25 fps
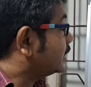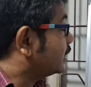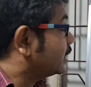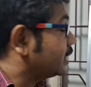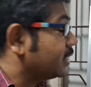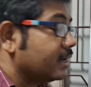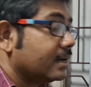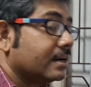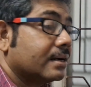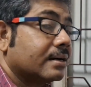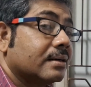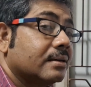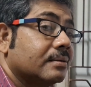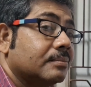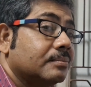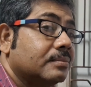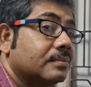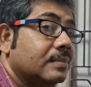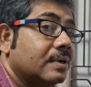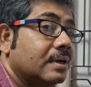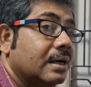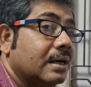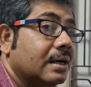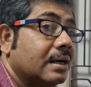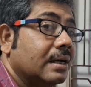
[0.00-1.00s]
here
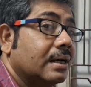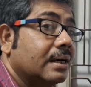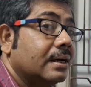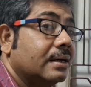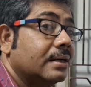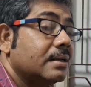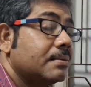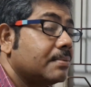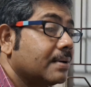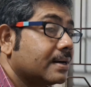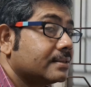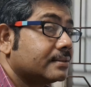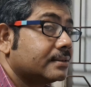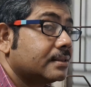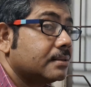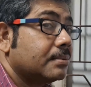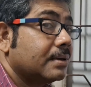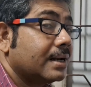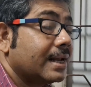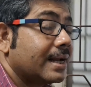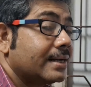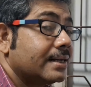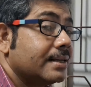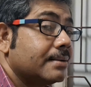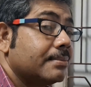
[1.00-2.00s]

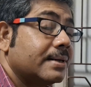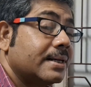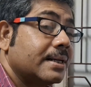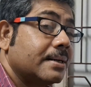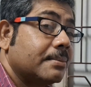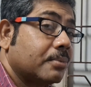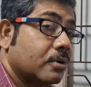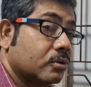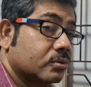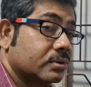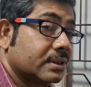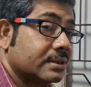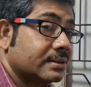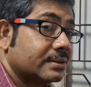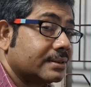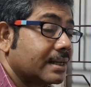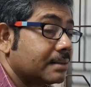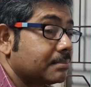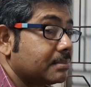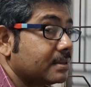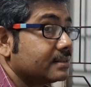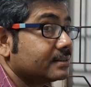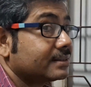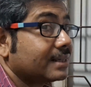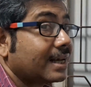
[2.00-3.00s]
reversible adiabatic process,
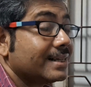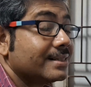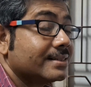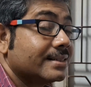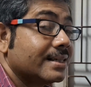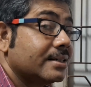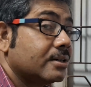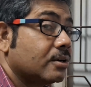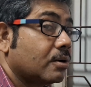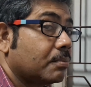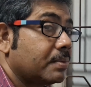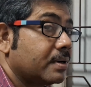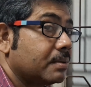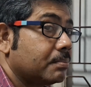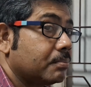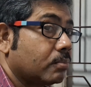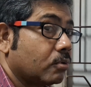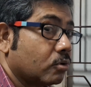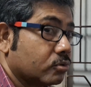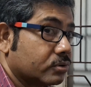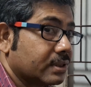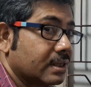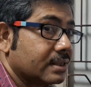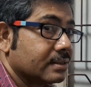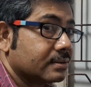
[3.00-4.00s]
that means isentropic
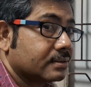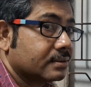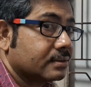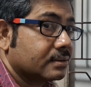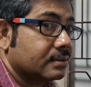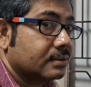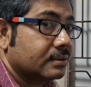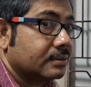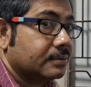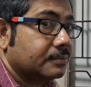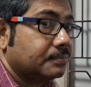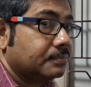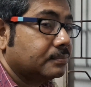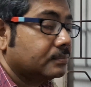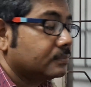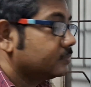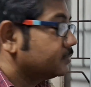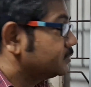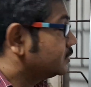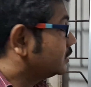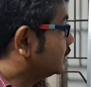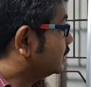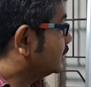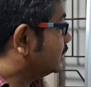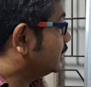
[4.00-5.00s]
process,
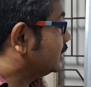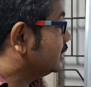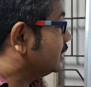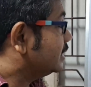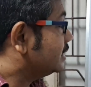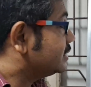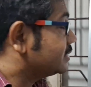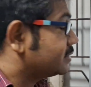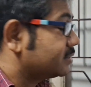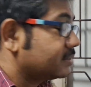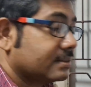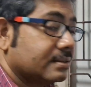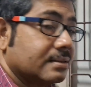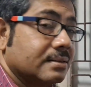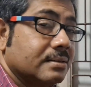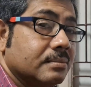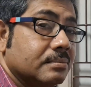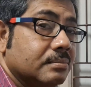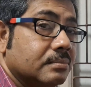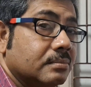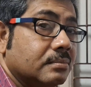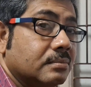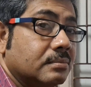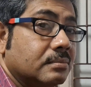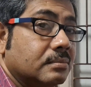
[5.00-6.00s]
is
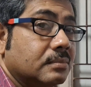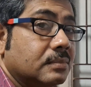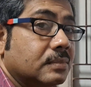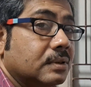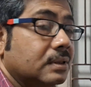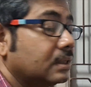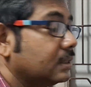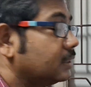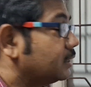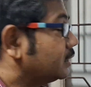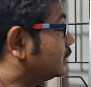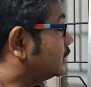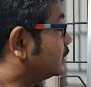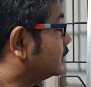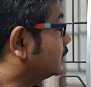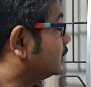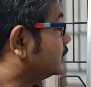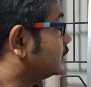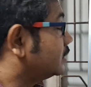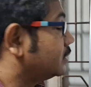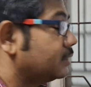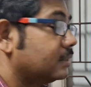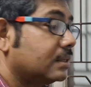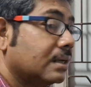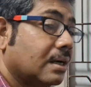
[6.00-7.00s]

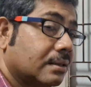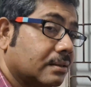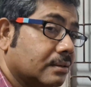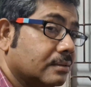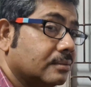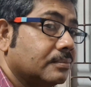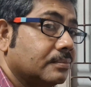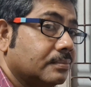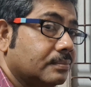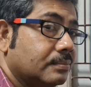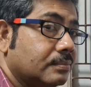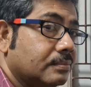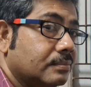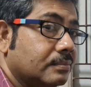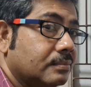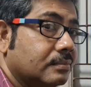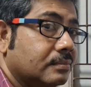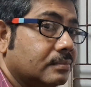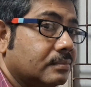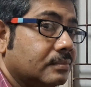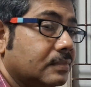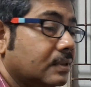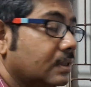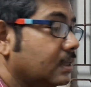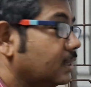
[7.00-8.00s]
done.
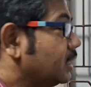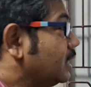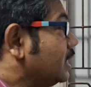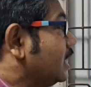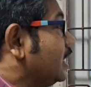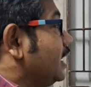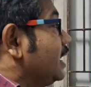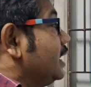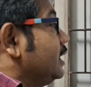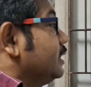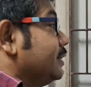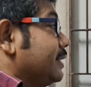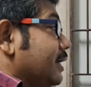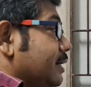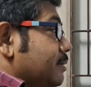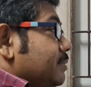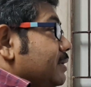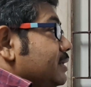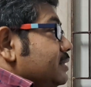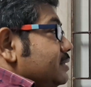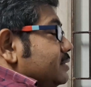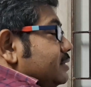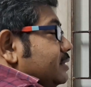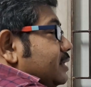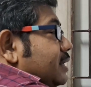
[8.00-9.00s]
That
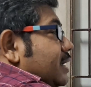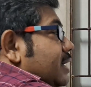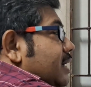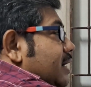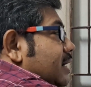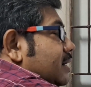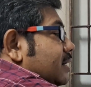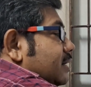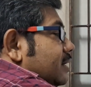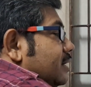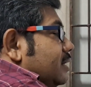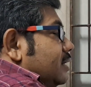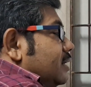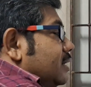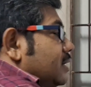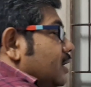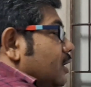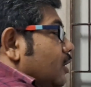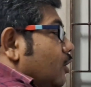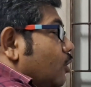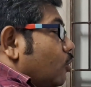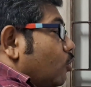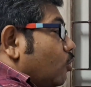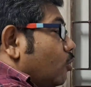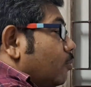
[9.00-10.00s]
means here
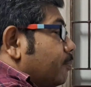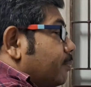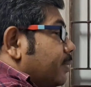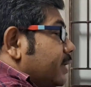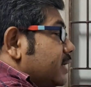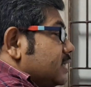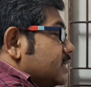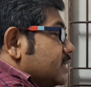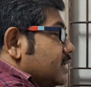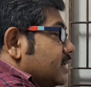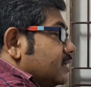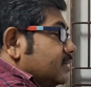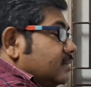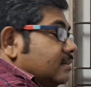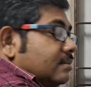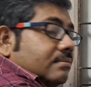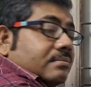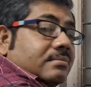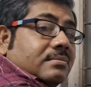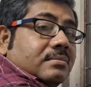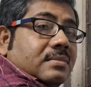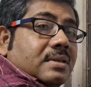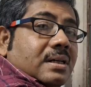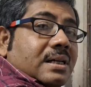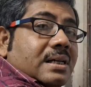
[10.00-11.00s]

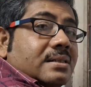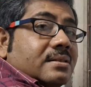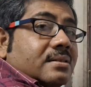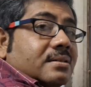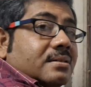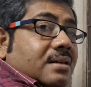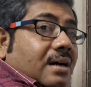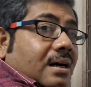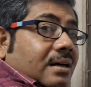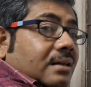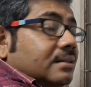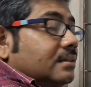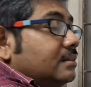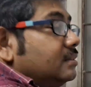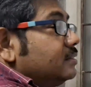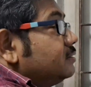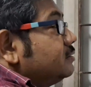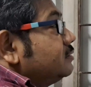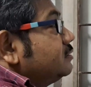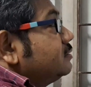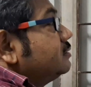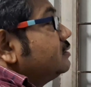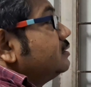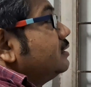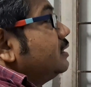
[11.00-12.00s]
compression is done
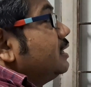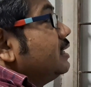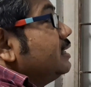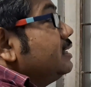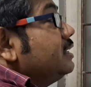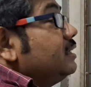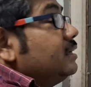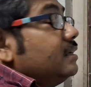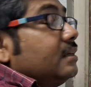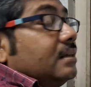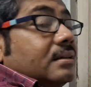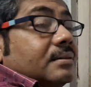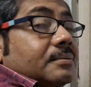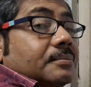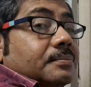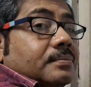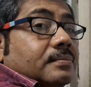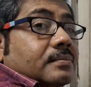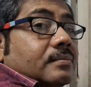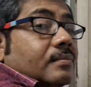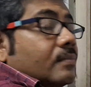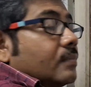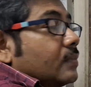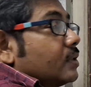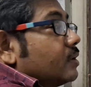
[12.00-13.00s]
in
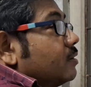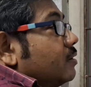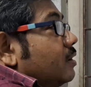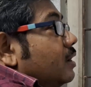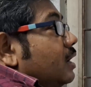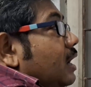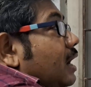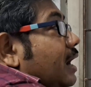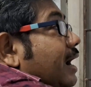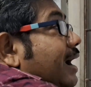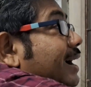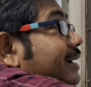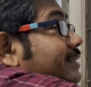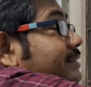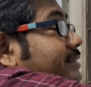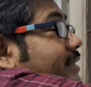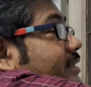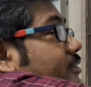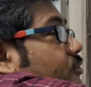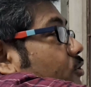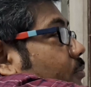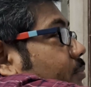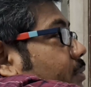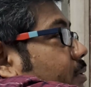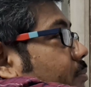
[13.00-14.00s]

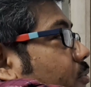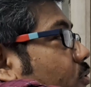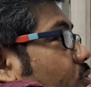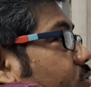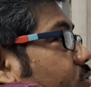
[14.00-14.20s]
isentropic